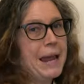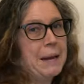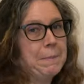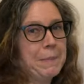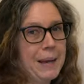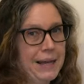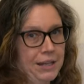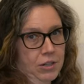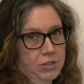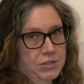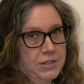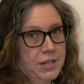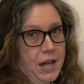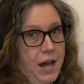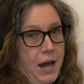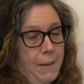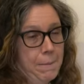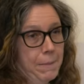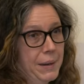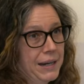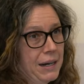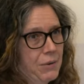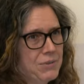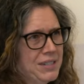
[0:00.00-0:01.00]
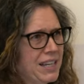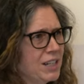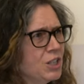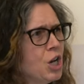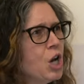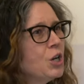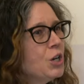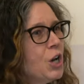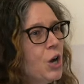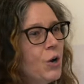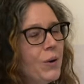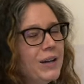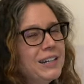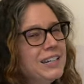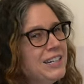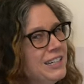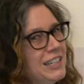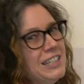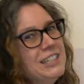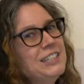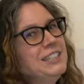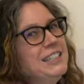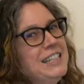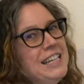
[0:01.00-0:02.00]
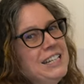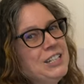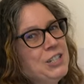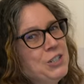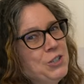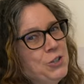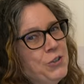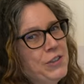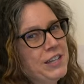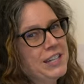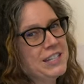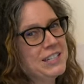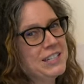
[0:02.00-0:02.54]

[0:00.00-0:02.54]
paint back on top. But I was like, no, no, I need to do the